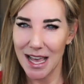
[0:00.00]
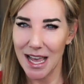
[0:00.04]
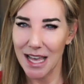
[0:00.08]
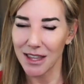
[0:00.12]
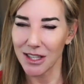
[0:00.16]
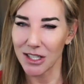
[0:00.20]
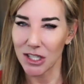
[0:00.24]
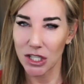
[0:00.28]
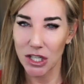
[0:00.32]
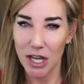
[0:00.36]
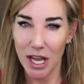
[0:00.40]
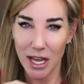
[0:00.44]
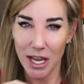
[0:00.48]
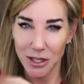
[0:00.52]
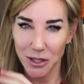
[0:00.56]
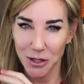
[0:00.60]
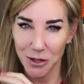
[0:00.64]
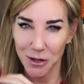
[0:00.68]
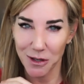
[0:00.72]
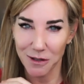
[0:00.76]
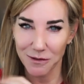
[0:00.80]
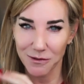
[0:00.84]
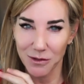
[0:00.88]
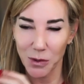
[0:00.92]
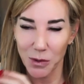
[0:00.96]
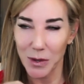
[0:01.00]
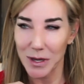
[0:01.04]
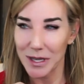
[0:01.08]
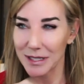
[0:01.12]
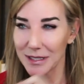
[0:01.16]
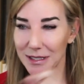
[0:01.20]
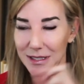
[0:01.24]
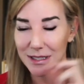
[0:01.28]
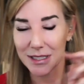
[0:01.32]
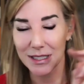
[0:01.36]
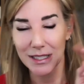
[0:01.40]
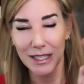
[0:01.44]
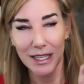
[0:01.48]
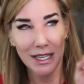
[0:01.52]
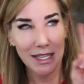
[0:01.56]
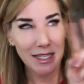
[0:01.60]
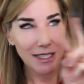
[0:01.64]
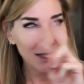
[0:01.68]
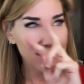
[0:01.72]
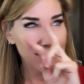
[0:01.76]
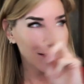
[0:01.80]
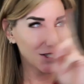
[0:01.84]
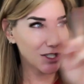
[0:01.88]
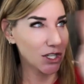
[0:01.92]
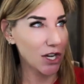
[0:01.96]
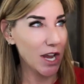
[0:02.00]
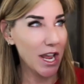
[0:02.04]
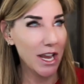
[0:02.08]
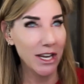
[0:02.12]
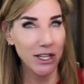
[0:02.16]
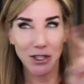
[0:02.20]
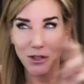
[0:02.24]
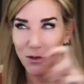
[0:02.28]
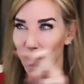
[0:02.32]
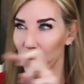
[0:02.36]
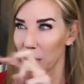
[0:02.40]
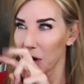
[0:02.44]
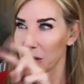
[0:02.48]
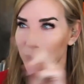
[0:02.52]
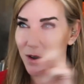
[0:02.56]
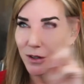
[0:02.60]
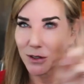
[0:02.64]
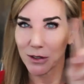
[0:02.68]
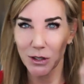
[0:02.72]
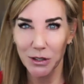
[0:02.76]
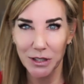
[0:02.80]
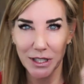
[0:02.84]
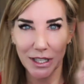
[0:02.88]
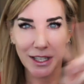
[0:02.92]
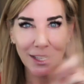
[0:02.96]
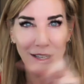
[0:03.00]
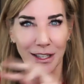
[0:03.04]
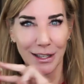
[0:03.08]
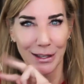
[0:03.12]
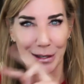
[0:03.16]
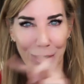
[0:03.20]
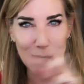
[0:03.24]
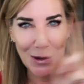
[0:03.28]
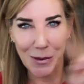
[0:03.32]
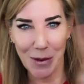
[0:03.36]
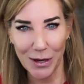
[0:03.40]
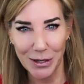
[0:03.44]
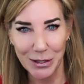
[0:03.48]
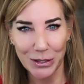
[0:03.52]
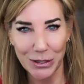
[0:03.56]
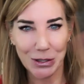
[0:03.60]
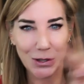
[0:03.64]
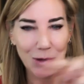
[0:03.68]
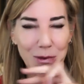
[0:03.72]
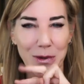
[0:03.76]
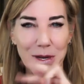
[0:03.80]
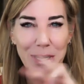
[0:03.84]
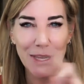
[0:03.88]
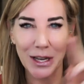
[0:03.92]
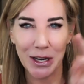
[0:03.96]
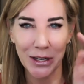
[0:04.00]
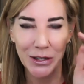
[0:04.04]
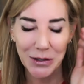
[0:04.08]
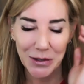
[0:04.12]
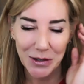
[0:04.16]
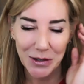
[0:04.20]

the change in their voice, the change in where they're looking, you know, on a screen or a